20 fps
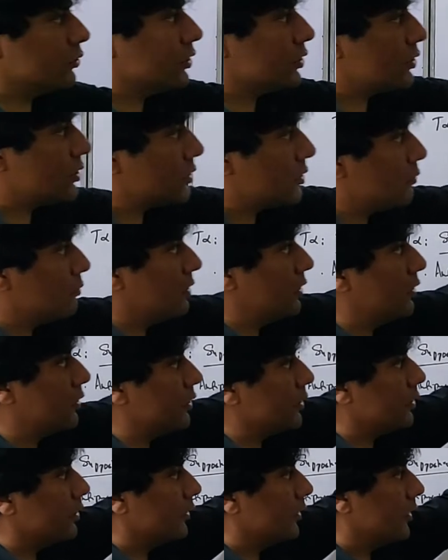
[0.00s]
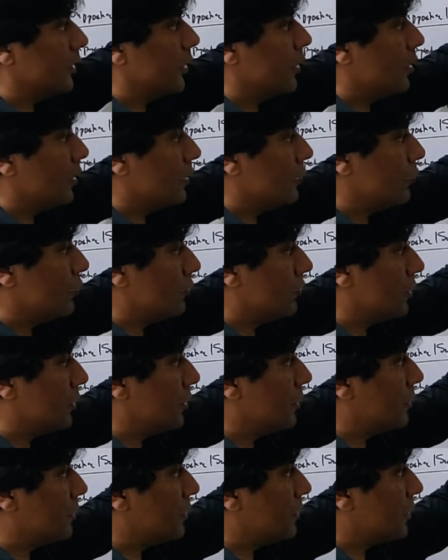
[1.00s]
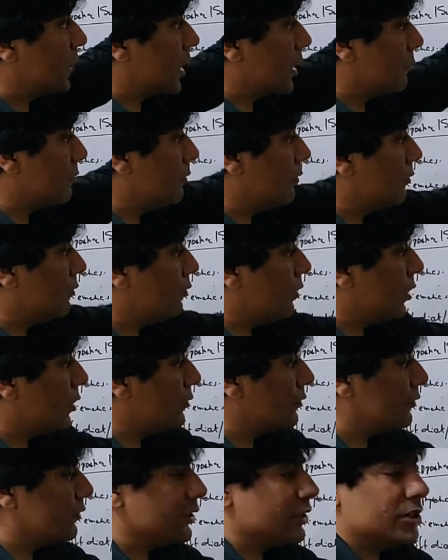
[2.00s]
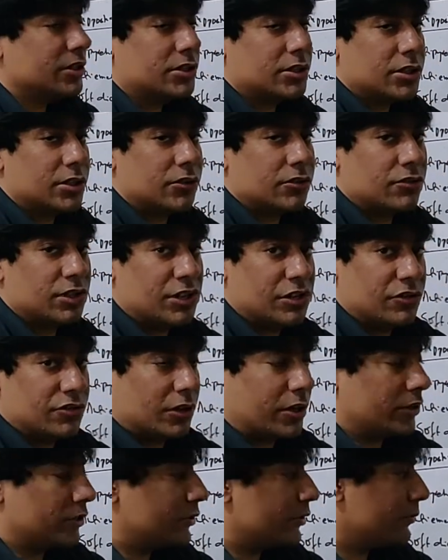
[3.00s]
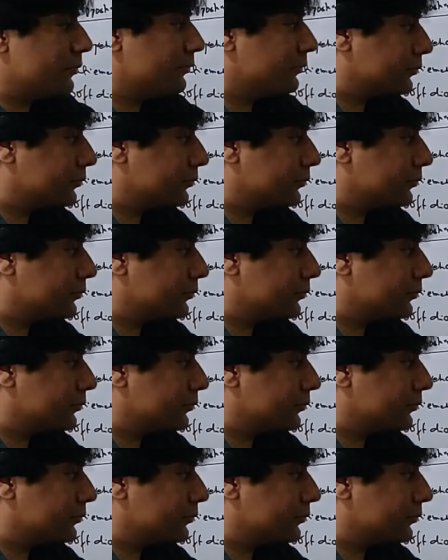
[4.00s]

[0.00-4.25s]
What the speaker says: the susceptibility, you can prescribe one of these three drugs.